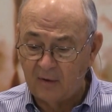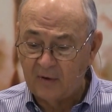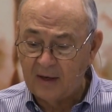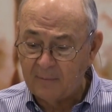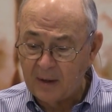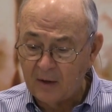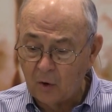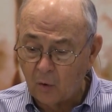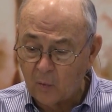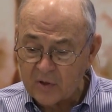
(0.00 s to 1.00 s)
of Gibeah,
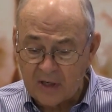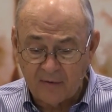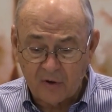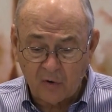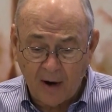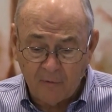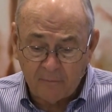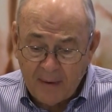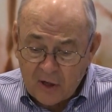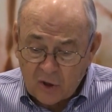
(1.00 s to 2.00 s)
nor was he of the tribe
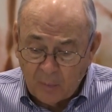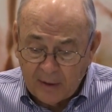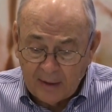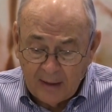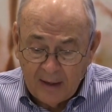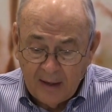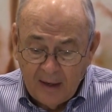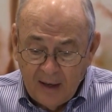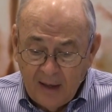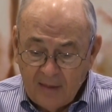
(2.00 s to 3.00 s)
of Benjamin.
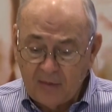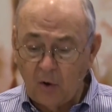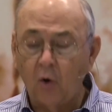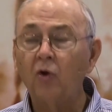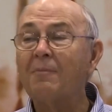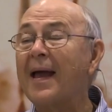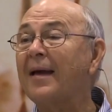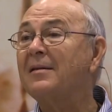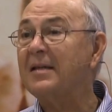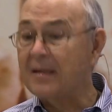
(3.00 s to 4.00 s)
That the old
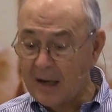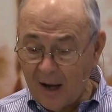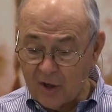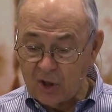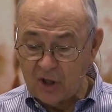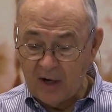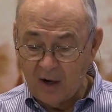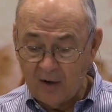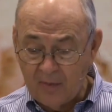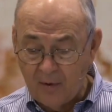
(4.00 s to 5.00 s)
man did not
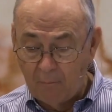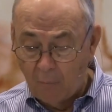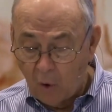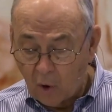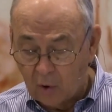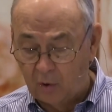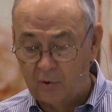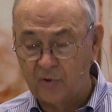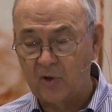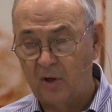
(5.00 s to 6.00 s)
share in the
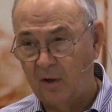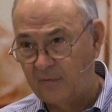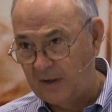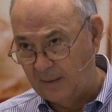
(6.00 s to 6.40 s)
morals of